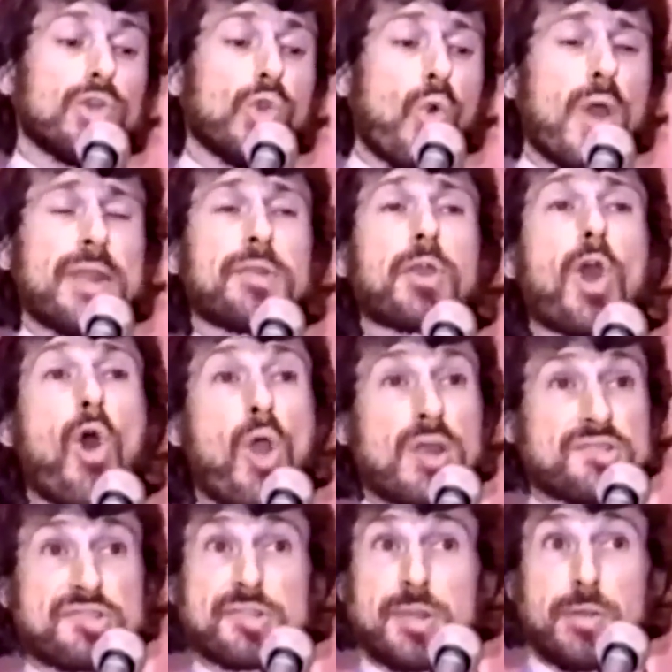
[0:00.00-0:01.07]
Lloyd
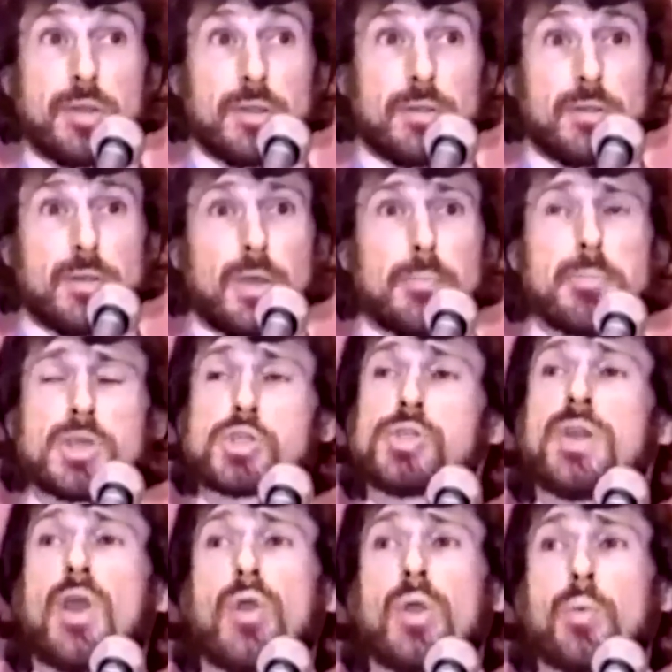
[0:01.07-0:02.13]
Carson, a
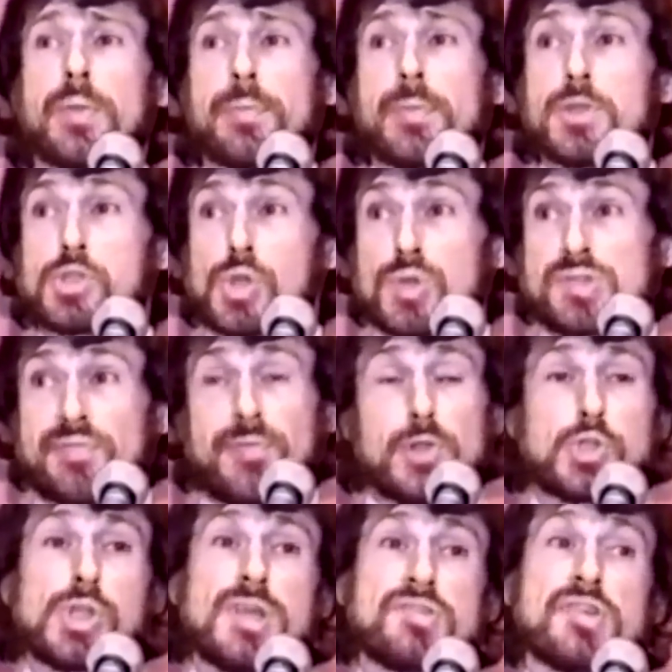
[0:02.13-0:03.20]
missionary with the Jews for
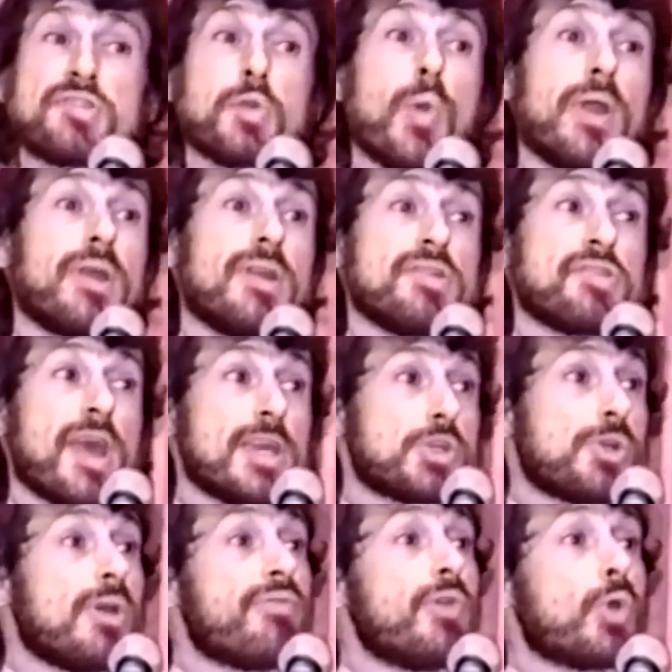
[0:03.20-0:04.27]
Jesus
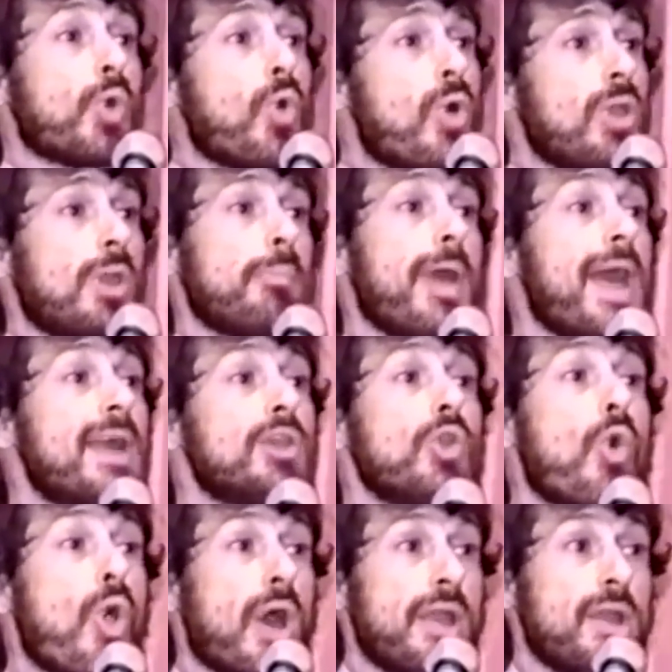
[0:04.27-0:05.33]
organization. If you call him, hey
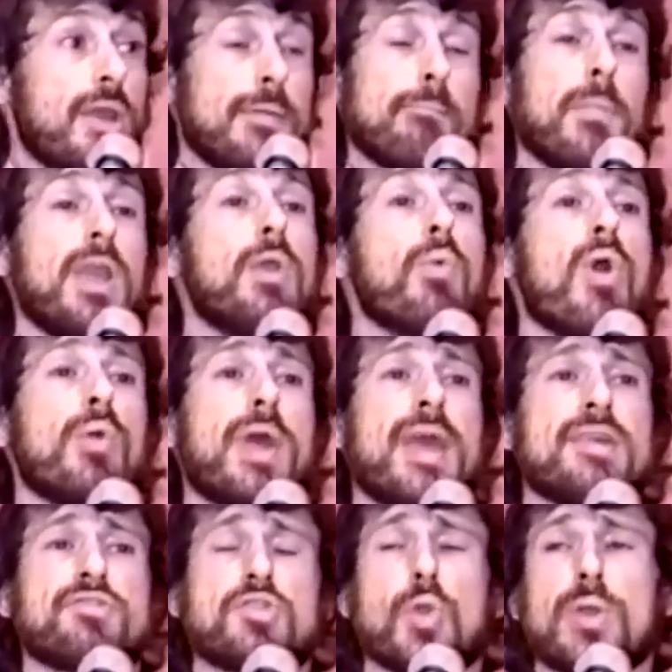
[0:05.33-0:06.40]
Lloyd, he won't
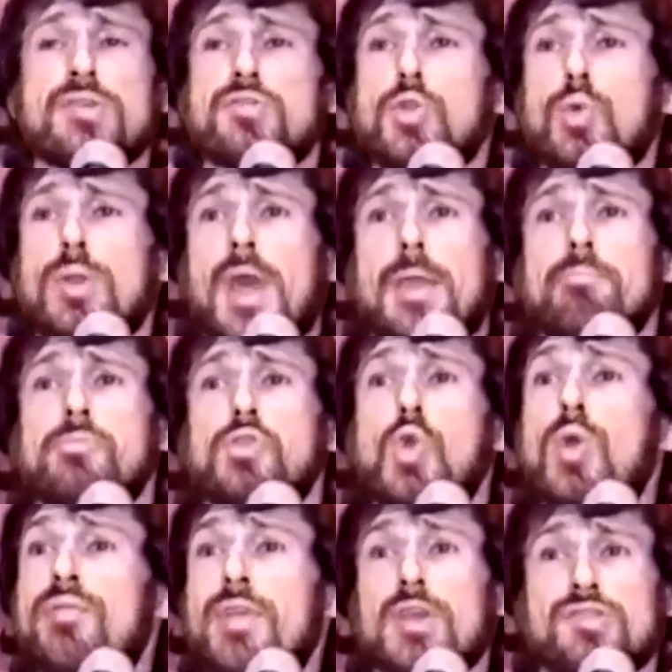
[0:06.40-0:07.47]
answer. His new name,
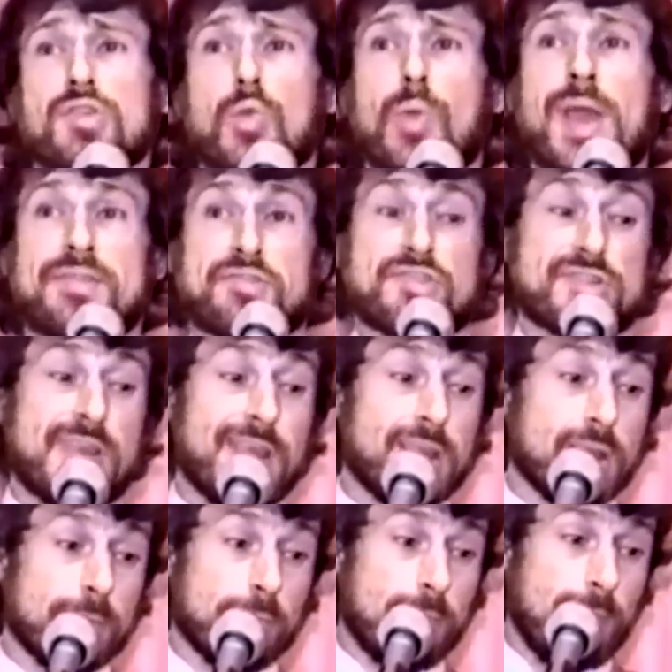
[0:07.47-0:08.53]
Tuvia Zaretsky.